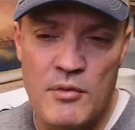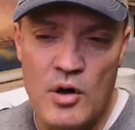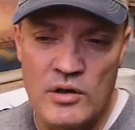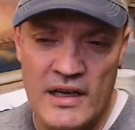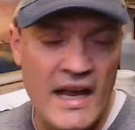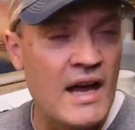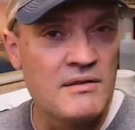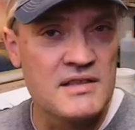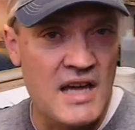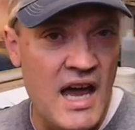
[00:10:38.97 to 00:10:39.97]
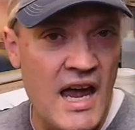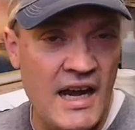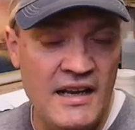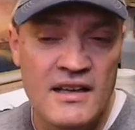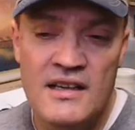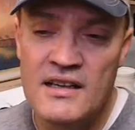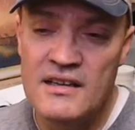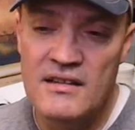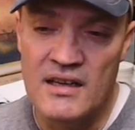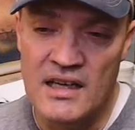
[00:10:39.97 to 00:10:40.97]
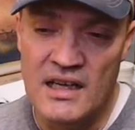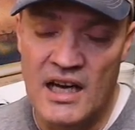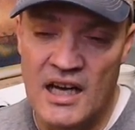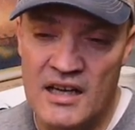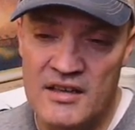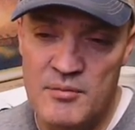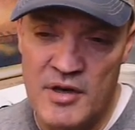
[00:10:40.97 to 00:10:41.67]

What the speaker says: molding outside the